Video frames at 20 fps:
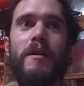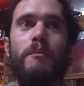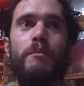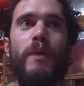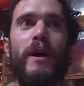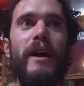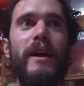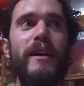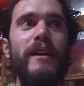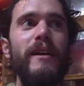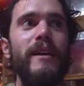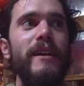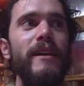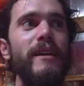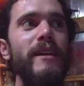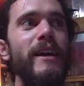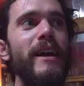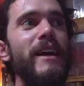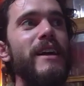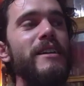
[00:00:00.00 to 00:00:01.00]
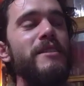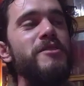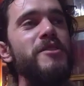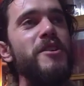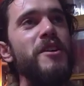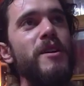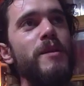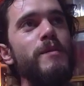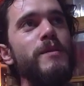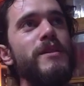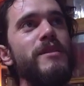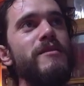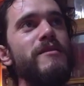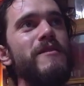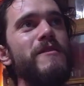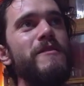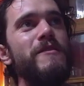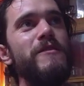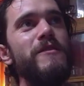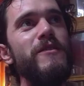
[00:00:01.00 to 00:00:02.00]
But yeah, in terms
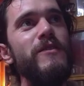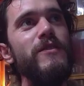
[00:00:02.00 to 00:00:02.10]
of